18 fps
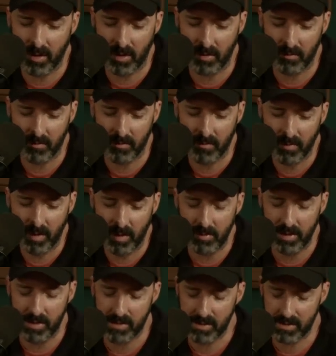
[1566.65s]
Um, I
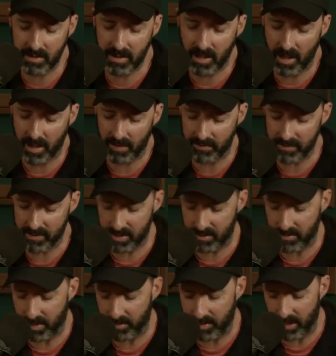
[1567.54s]
mean, it's
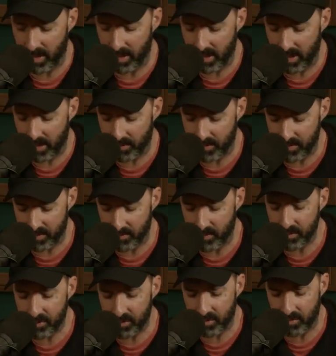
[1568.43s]
obviously maybe not hyper as
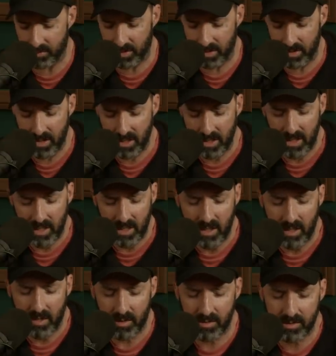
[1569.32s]
emotional, but
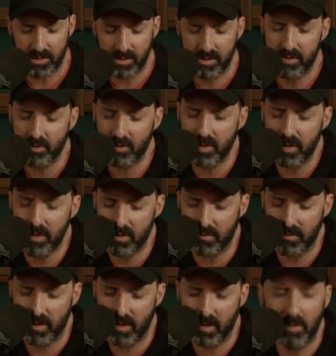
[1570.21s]
yeah, there's the stories
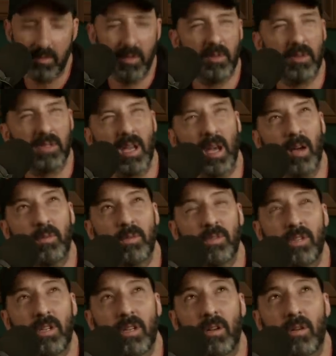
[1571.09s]
of I mean, it was Al
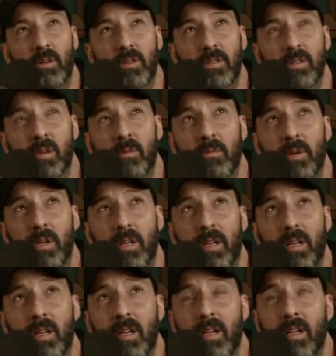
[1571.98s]
Pacino or
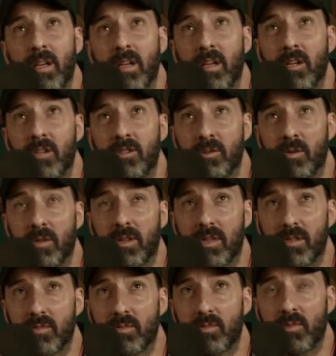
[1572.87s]
somebody doing
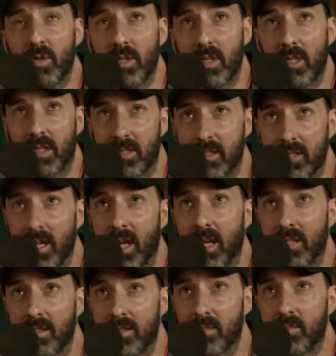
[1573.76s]
this really
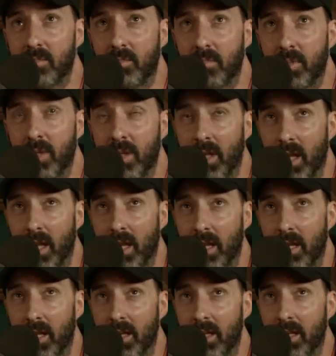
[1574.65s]
intense
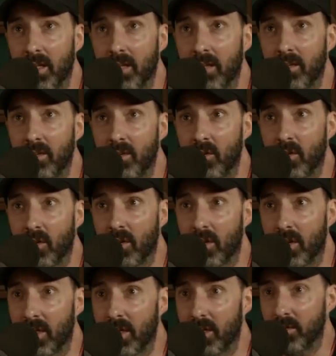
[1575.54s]
play in New
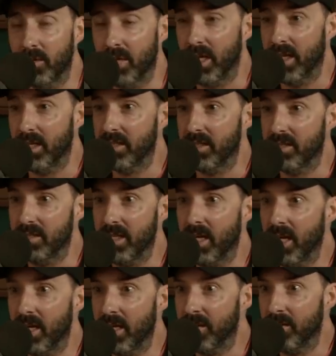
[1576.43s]
York, and it would end at
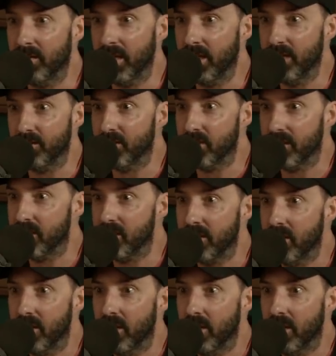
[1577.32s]
ten, and they just